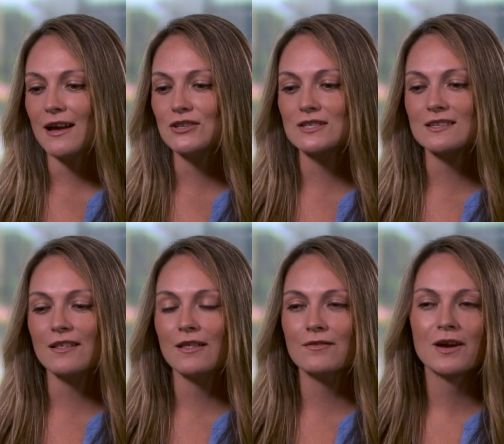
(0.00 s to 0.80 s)
i just
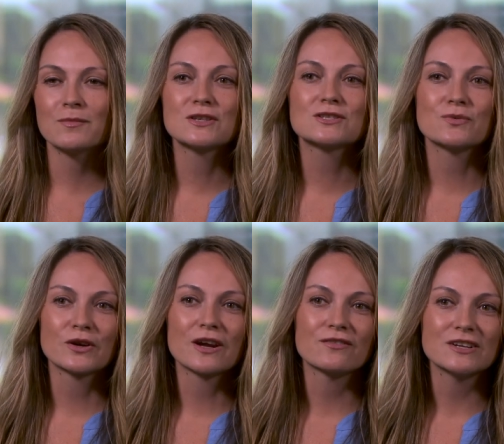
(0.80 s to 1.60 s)
i love coming to
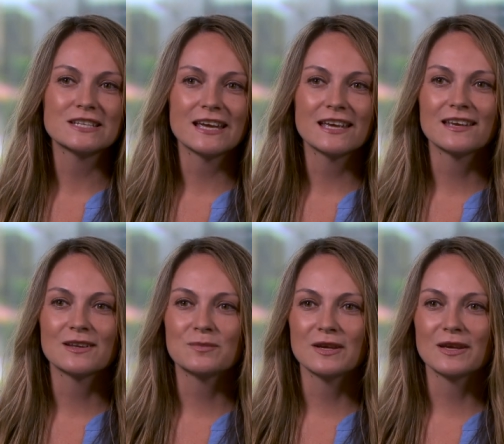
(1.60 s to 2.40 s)
work every day
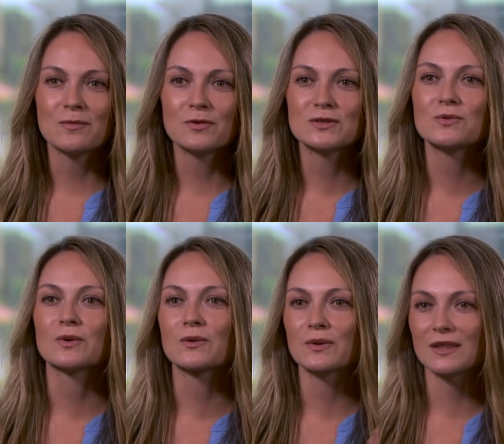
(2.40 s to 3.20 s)
and being able to
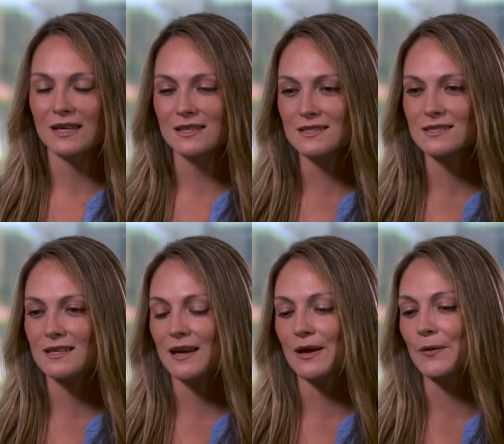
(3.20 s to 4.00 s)
work with kids
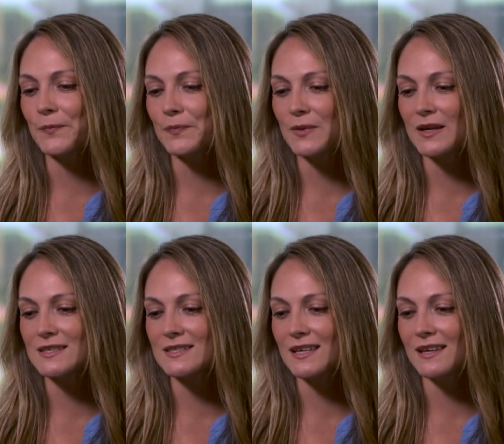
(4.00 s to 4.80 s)
um,
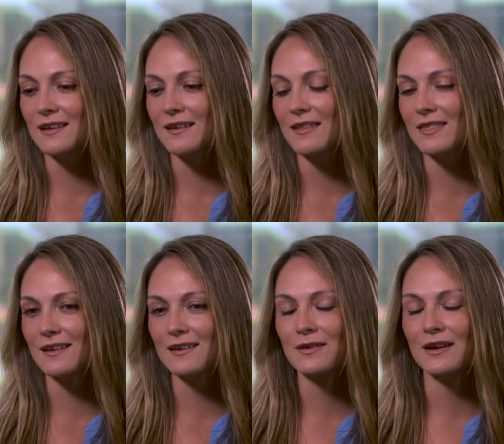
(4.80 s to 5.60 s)
because they i
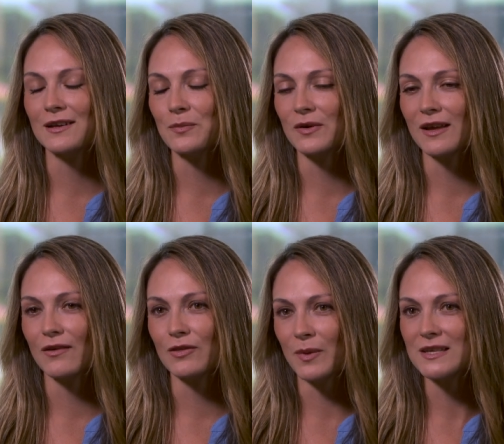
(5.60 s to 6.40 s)
think kind of bring
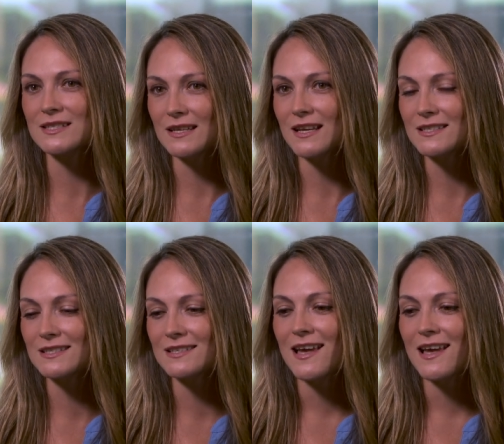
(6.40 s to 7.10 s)
out the best in us